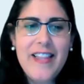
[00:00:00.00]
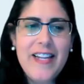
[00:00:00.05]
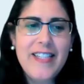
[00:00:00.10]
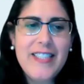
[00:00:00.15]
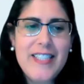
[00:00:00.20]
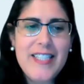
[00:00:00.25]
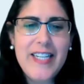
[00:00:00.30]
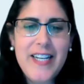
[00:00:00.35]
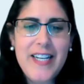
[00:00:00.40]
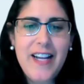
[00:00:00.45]

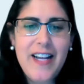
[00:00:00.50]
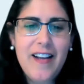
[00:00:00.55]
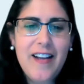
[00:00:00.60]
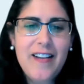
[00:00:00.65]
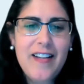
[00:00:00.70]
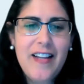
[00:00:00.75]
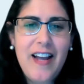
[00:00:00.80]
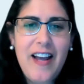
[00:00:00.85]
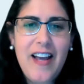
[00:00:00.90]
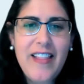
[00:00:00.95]
Thanks,
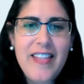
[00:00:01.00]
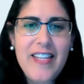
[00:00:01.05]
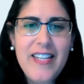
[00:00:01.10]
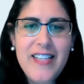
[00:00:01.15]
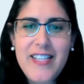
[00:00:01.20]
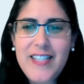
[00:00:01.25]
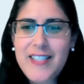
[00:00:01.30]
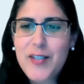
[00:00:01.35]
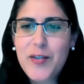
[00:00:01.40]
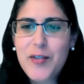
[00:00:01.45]
Lena. I
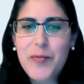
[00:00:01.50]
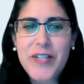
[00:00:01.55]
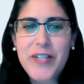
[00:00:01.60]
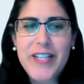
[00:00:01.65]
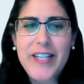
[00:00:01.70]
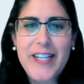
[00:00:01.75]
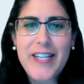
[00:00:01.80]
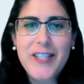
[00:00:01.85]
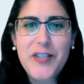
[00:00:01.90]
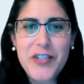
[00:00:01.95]
think that's a
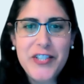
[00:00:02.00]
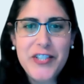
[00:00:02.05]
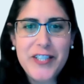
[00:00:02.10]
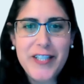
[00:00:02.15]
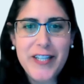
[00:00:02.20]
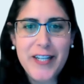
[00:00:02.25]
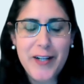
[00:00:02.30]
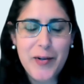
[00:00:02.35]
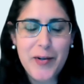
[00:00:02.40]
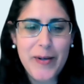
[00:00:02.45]
really
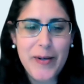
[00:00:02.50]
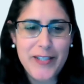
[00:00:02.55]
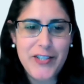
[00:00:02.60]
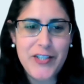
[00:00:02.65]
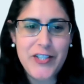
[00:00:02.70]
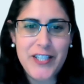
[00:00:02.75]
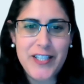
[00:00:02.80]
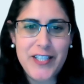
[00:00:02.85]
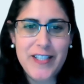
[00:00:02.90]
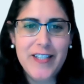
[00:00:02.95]
interesting
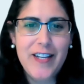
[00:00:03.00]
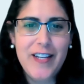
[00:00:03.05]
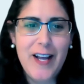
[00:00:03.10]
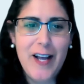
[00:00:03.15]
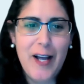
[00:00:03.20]
question.